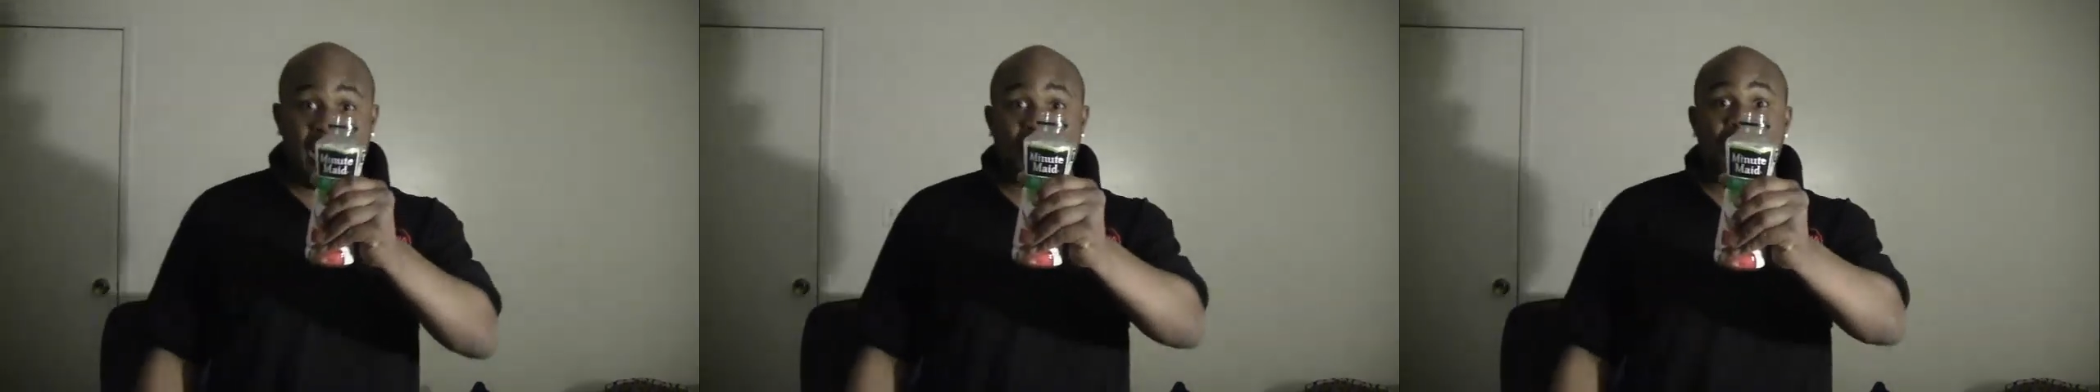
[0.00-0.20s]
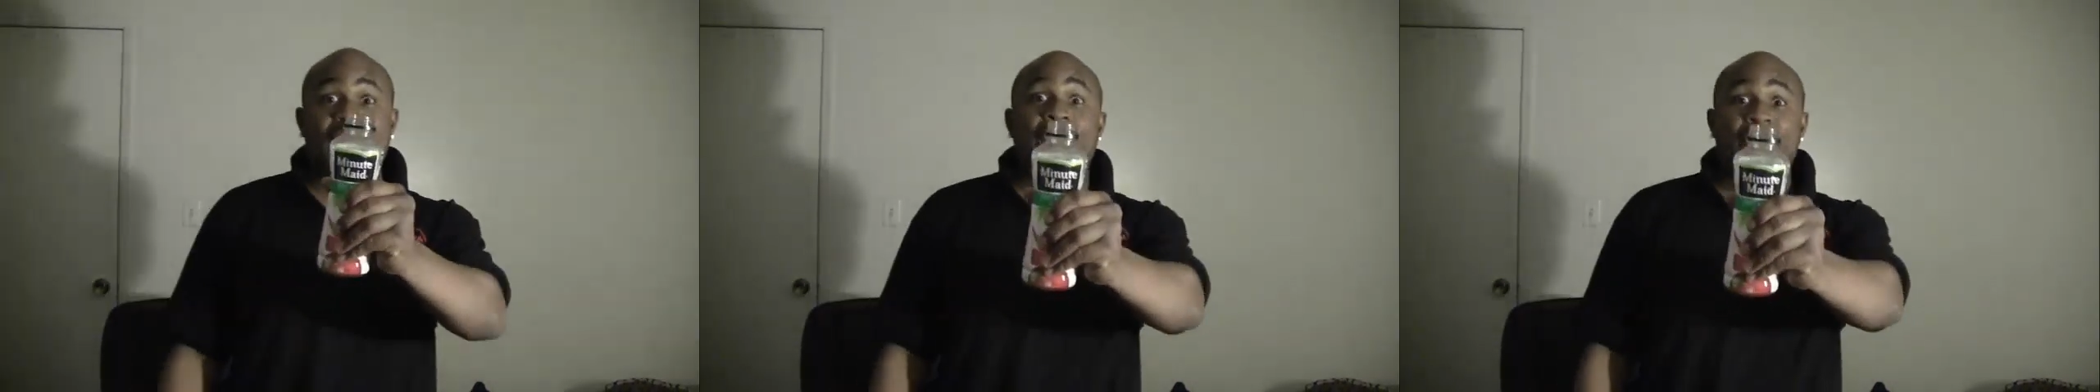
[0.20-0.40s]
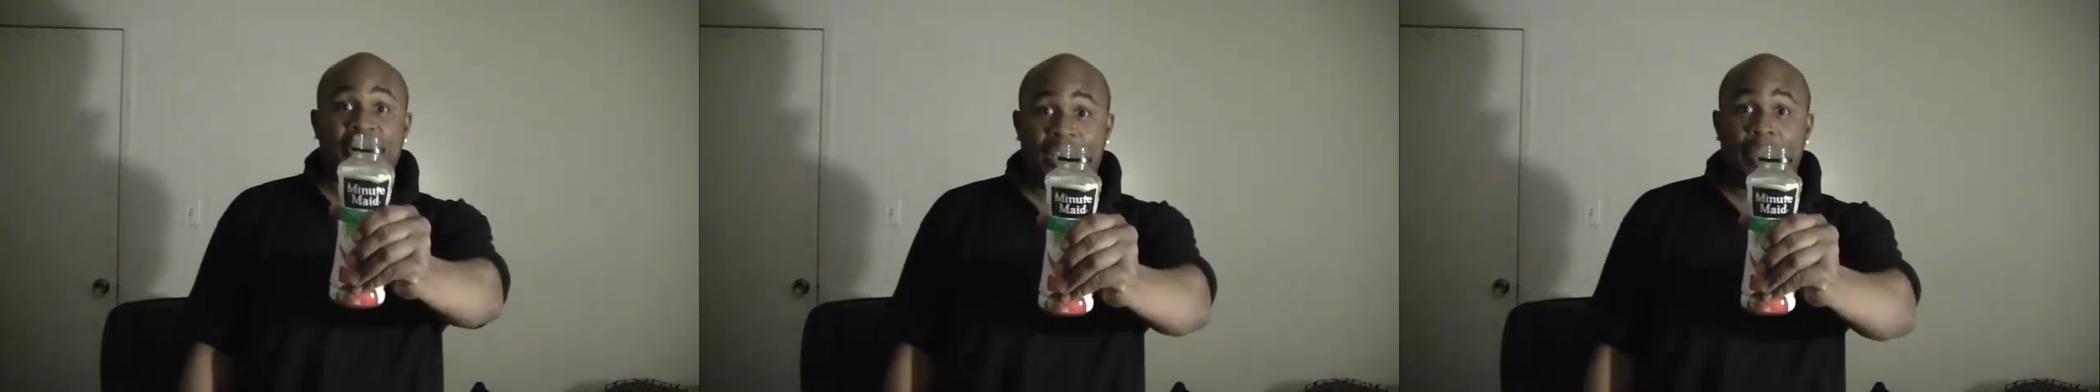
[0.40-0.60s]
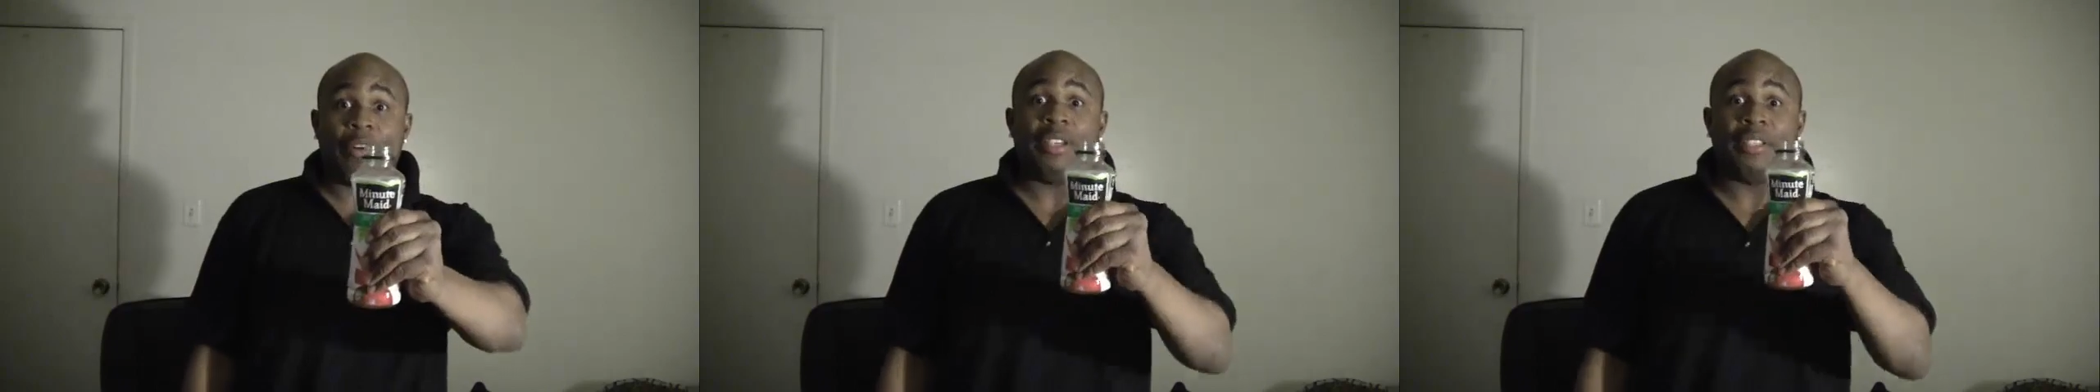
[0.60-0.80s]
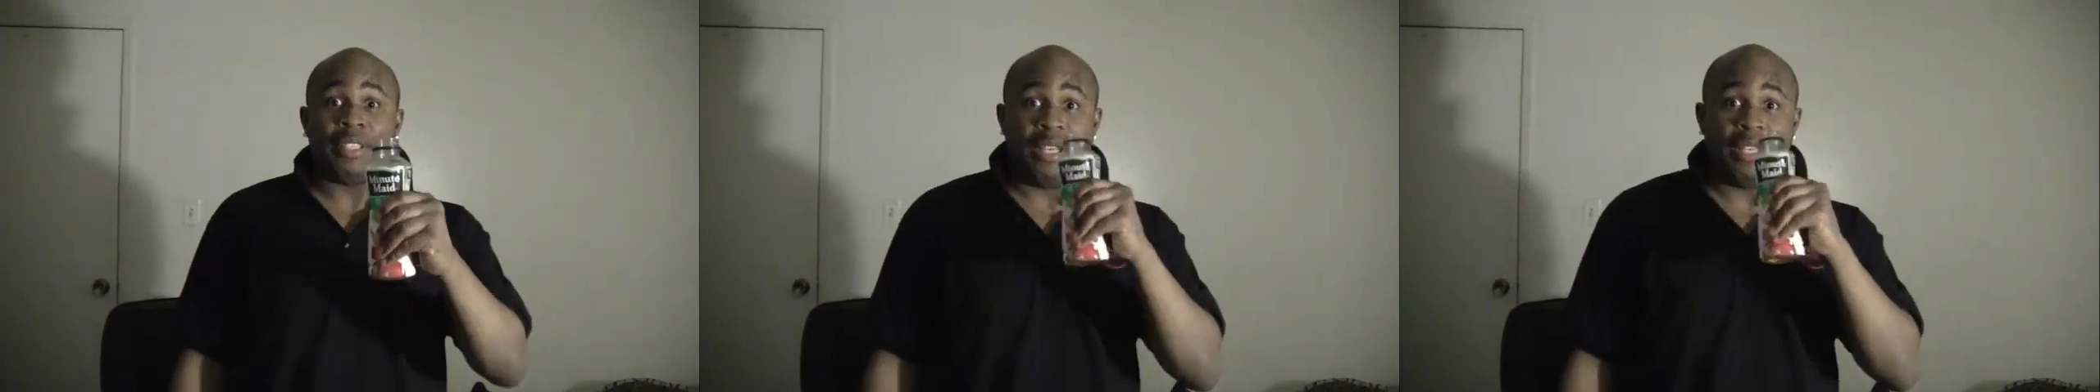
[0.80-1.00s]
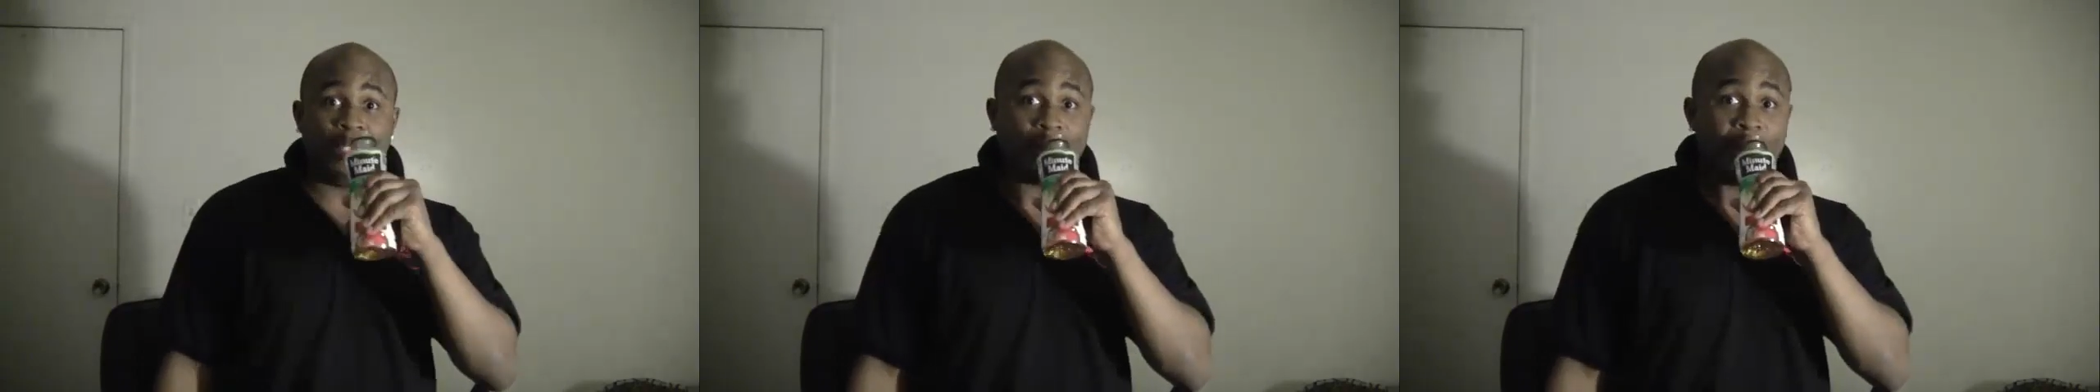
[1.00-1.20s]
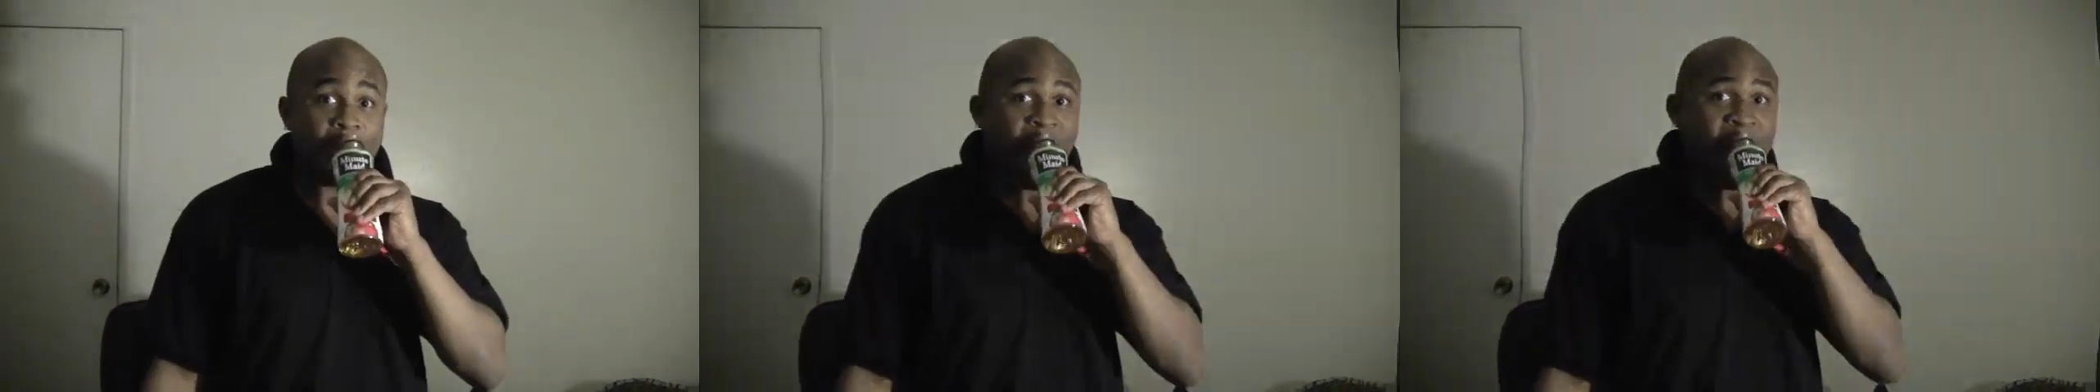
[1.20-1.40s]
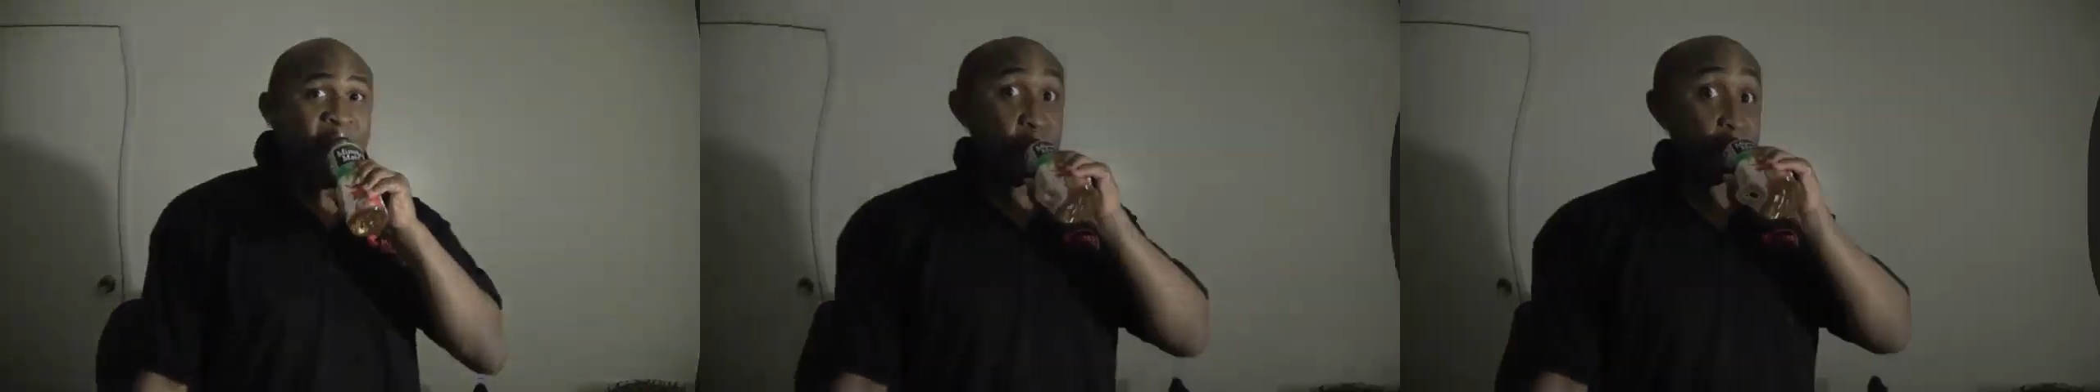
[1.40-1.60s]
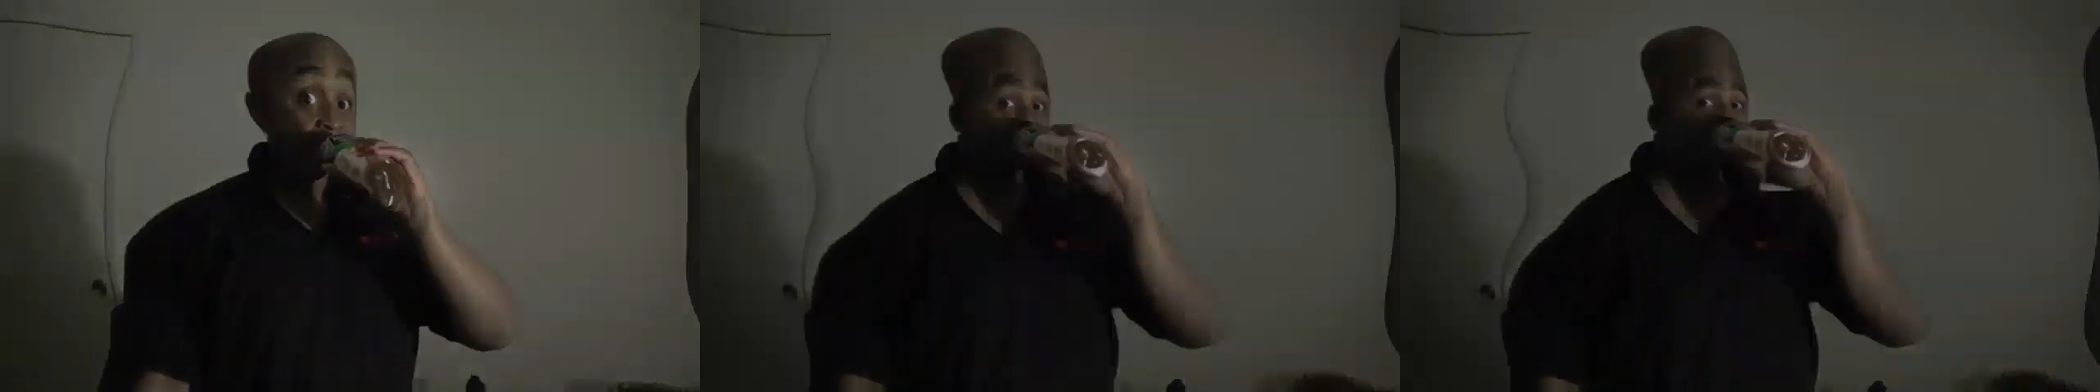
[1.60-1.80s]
See, I thought how serious it is.